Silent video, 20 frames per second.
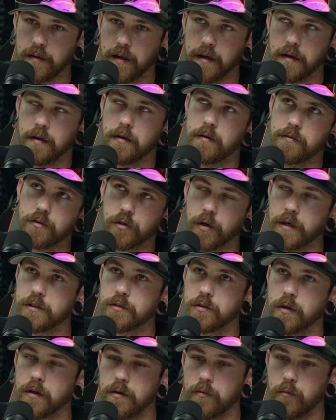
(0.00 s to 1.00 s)
Like
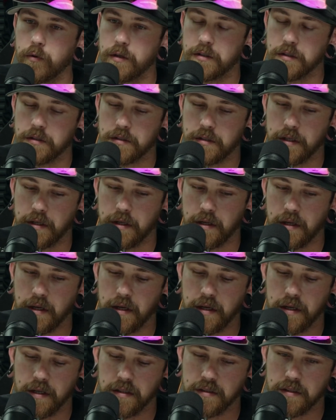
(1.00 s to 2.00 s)
Trey's truck, we just did
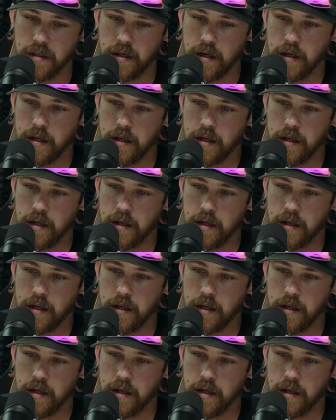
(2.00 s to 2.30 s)
his.